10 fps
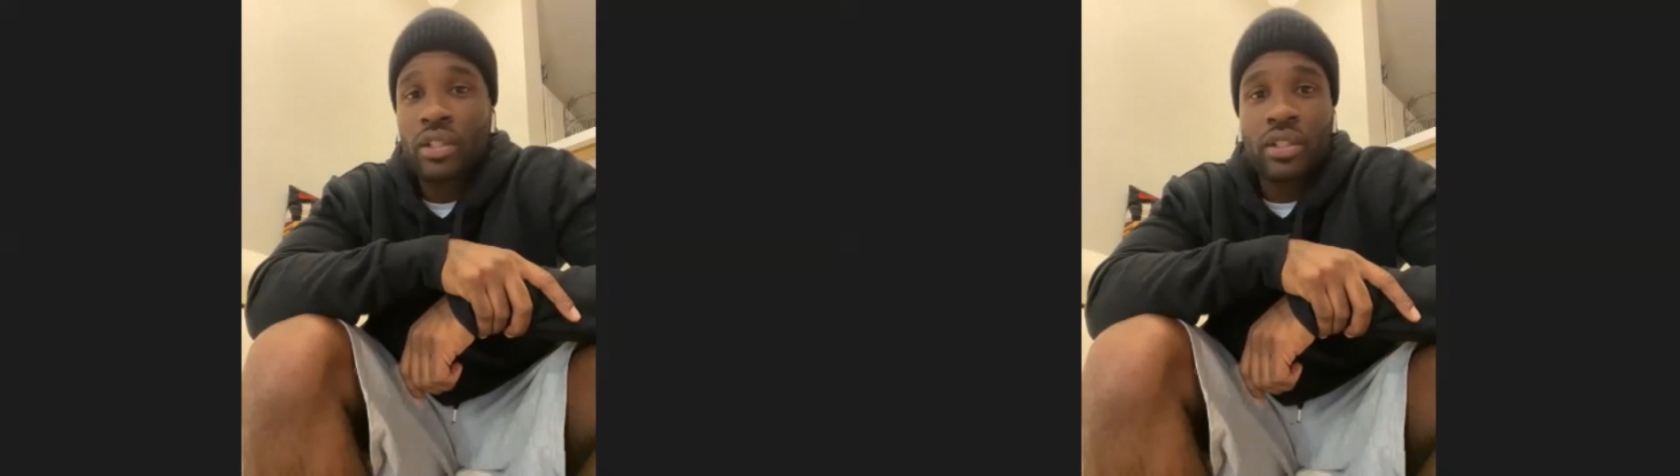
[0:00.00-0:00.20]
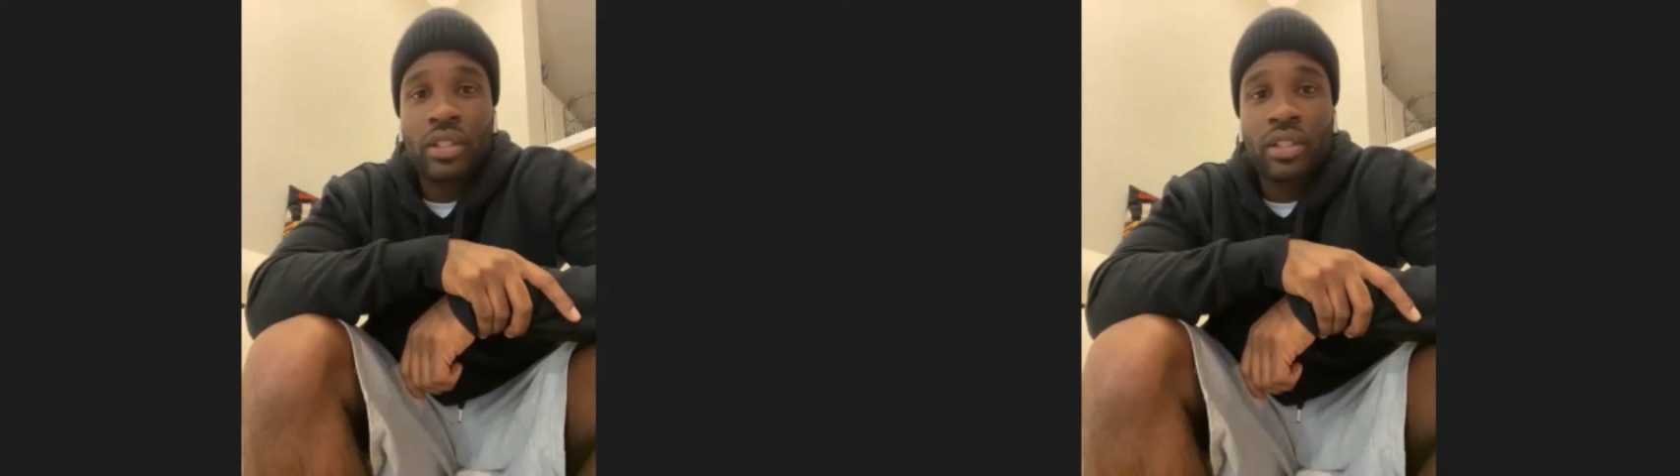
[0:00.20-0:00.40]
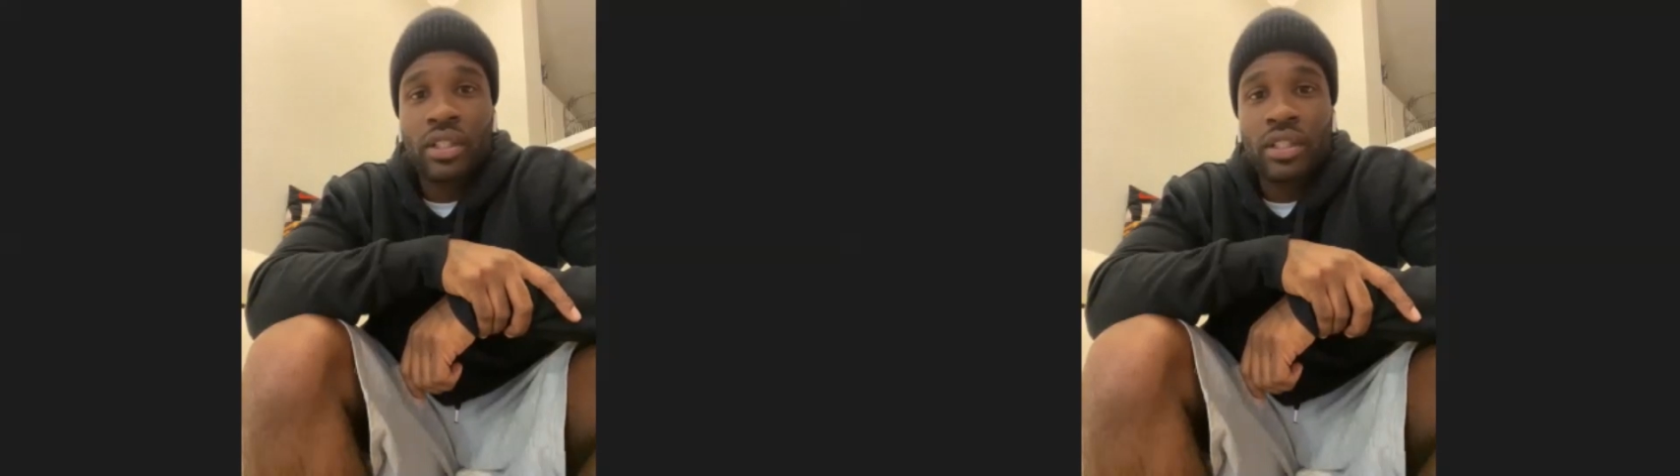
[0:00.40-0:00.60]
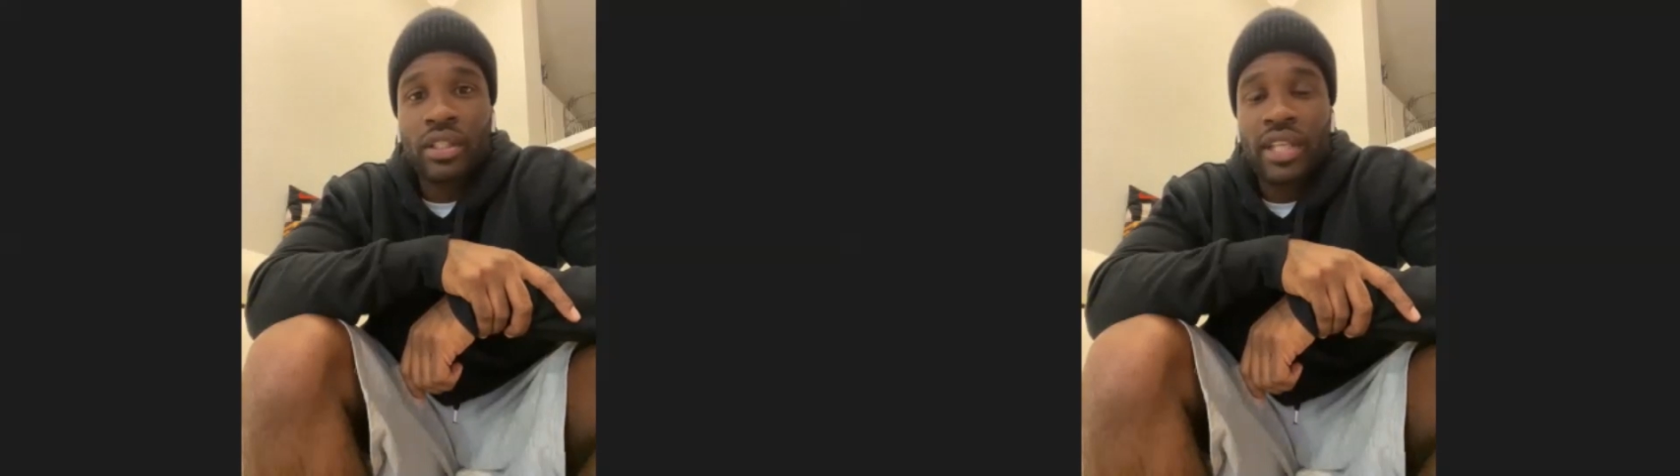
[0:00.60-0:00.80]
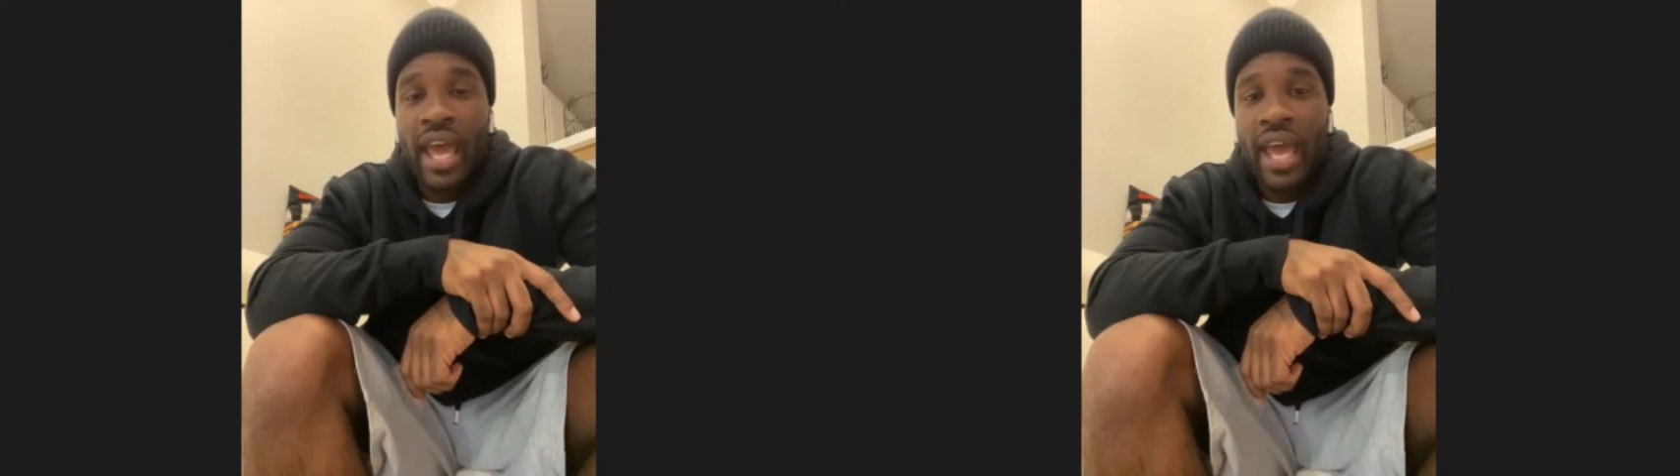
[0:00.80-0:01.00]

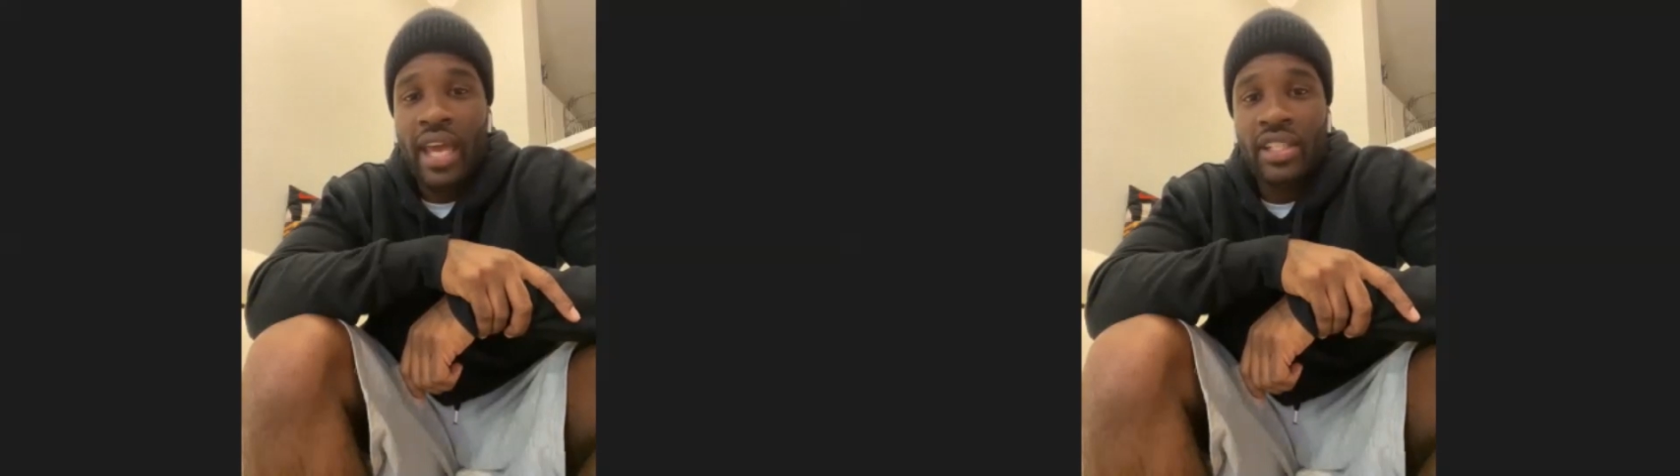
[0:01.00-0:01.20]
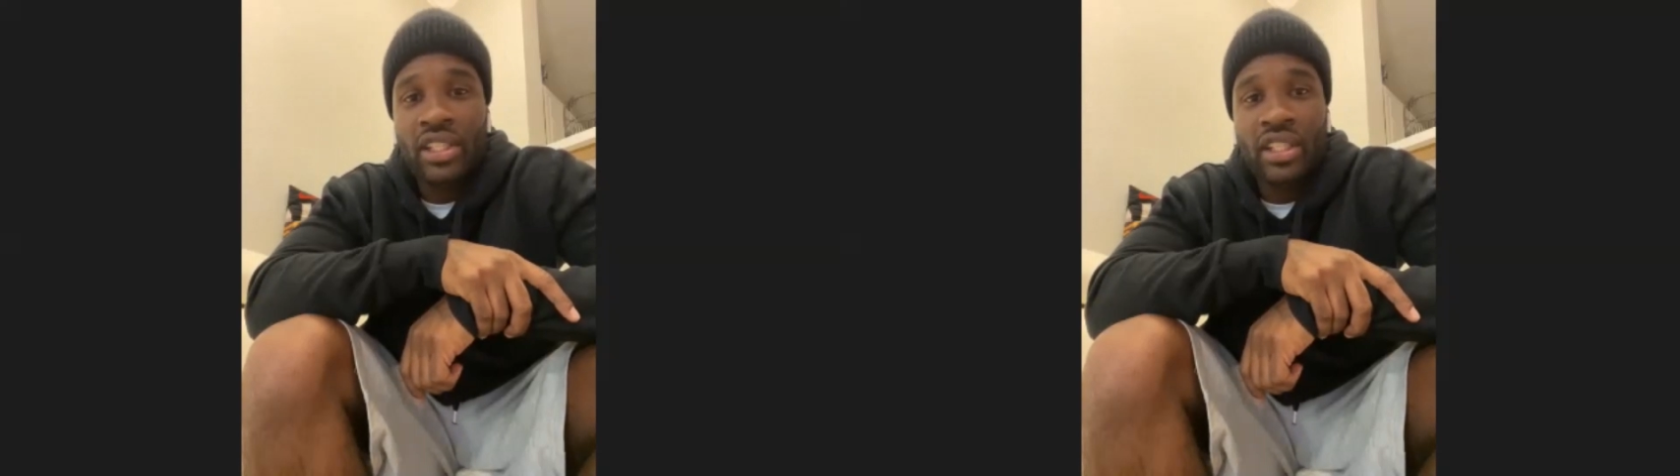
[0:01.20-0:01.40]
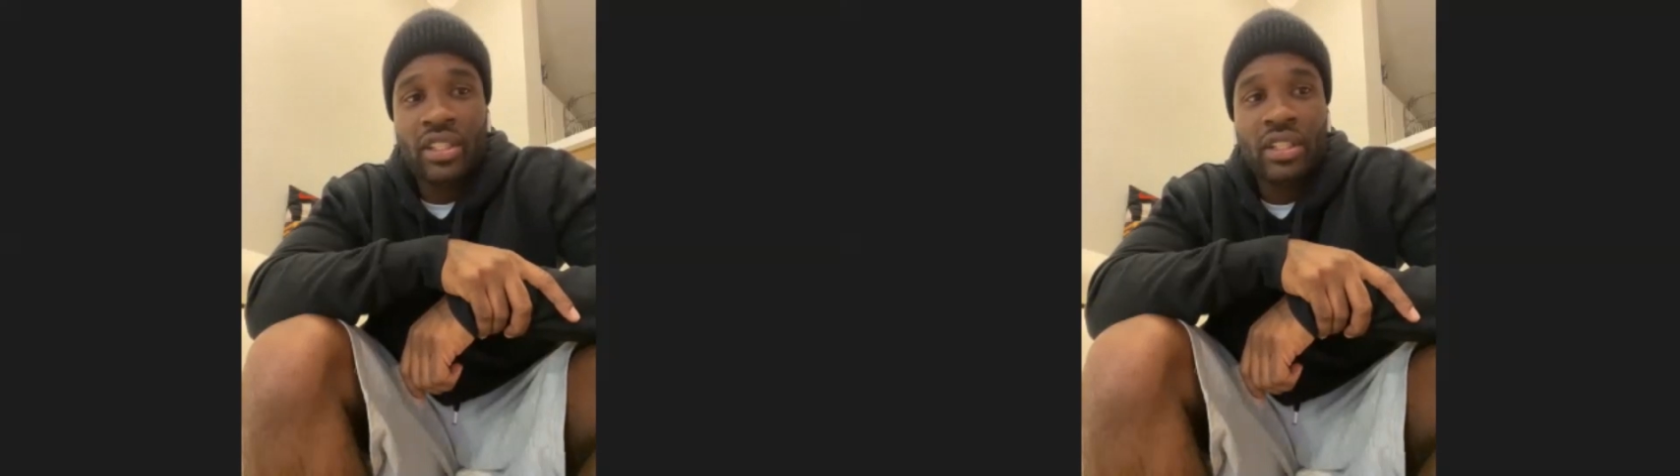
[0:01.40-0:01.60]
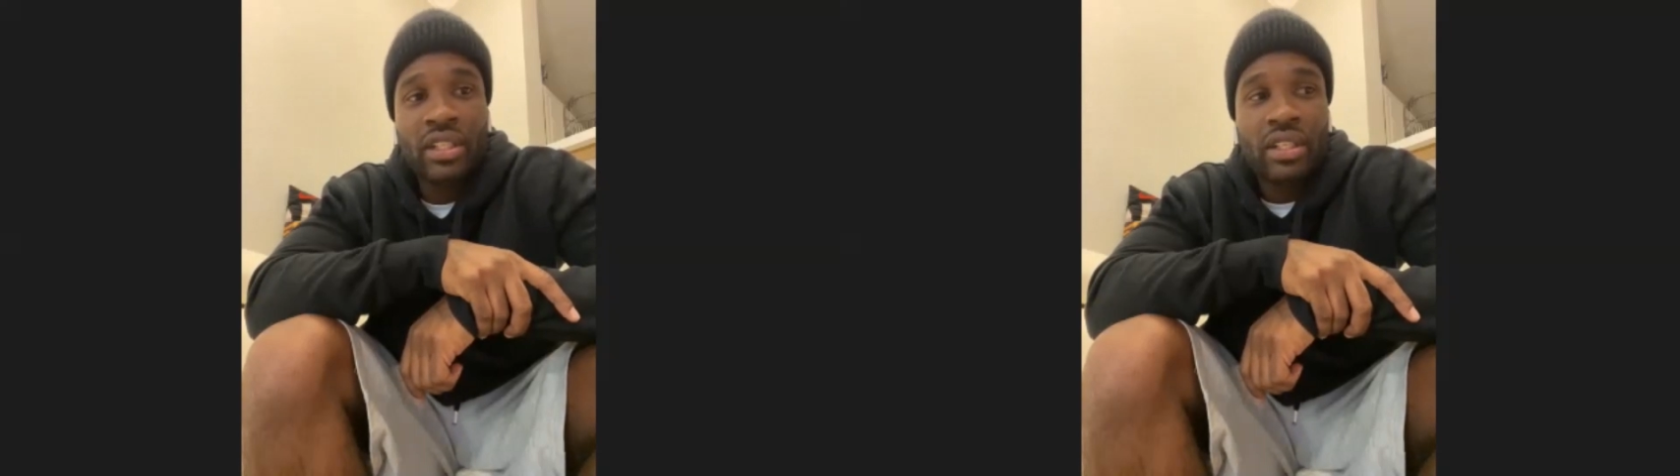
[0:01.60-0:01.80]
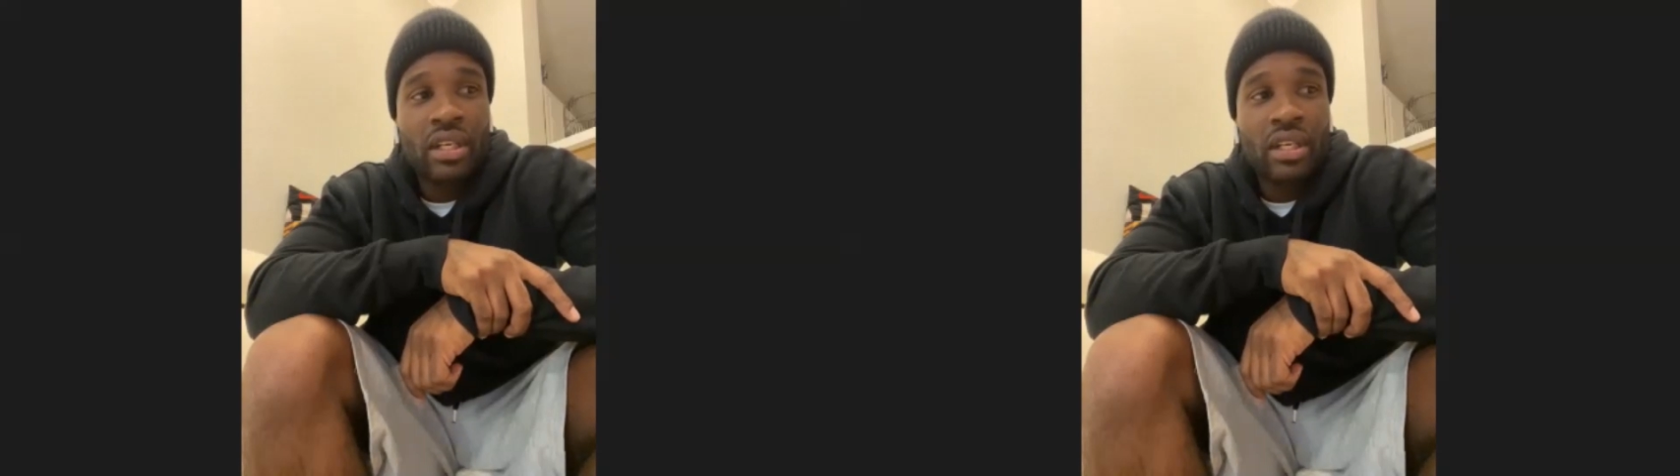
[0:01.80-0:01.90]
the dash, and